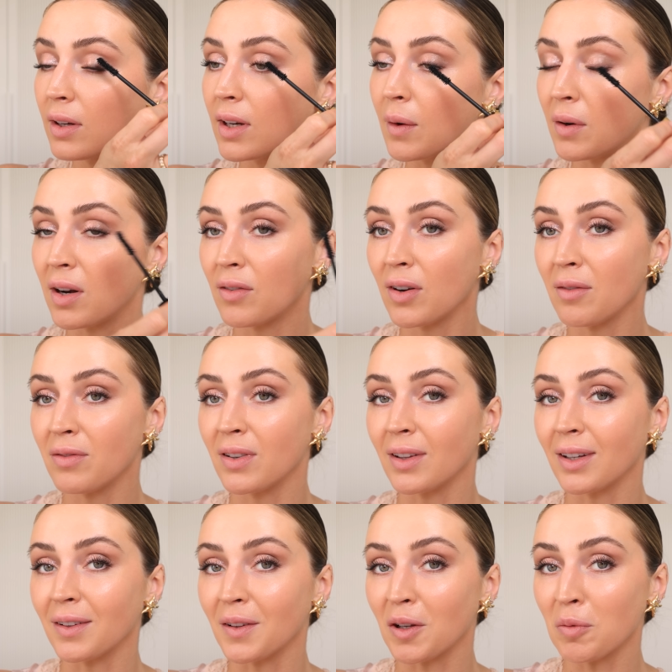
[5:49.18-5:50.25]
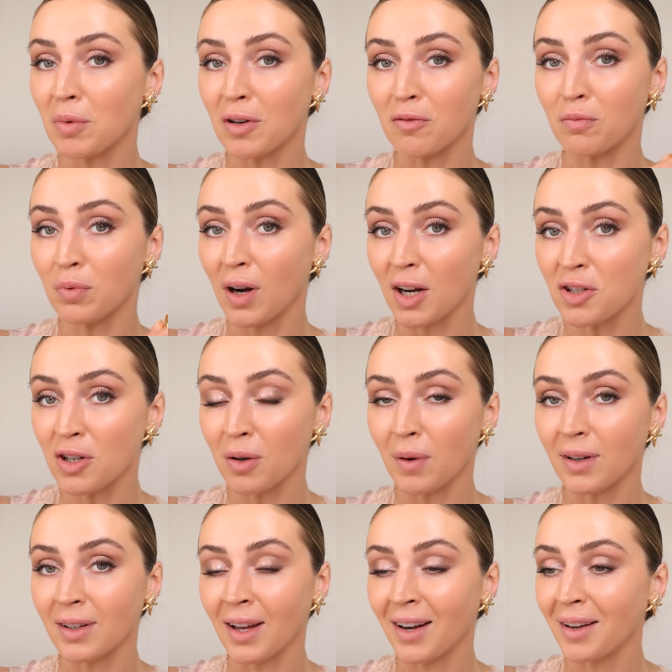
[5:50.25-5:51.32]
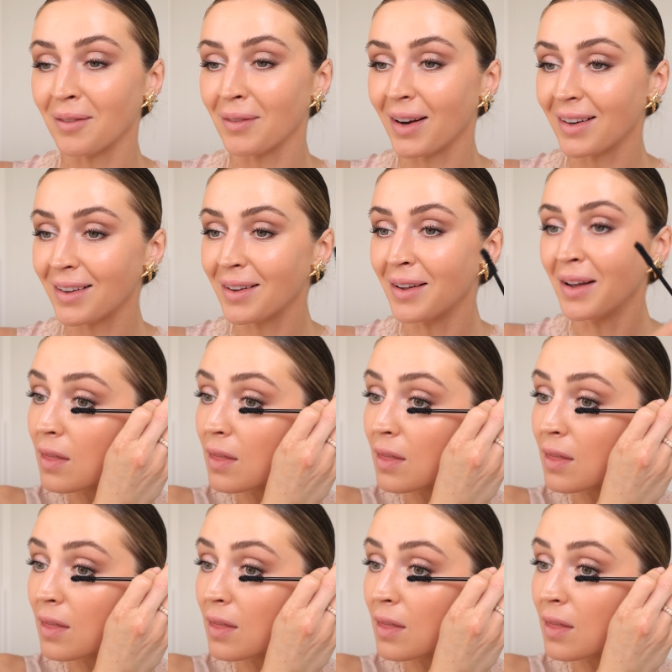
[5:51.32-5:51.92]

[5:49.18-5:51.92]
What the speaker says: Now, whenever I'm feeling a little bit of pressure when getting ready,